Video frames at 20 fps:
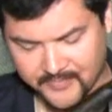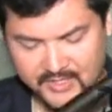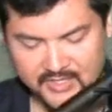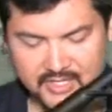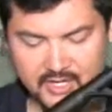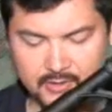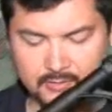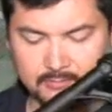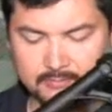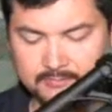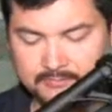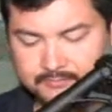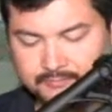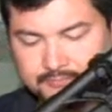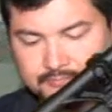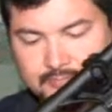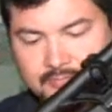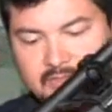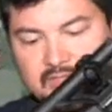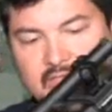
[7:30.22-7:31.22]
So
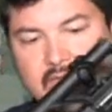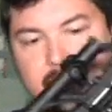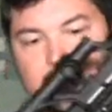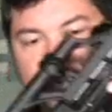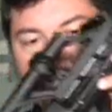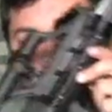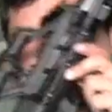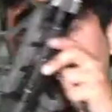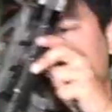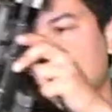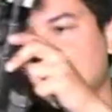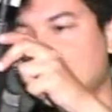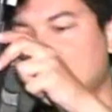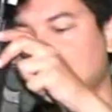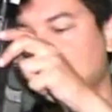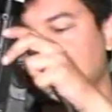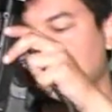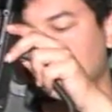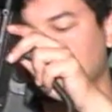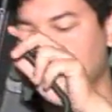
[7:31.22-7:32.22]
that being
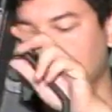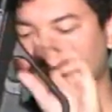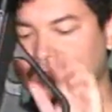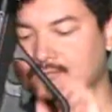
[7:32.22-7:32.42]
said,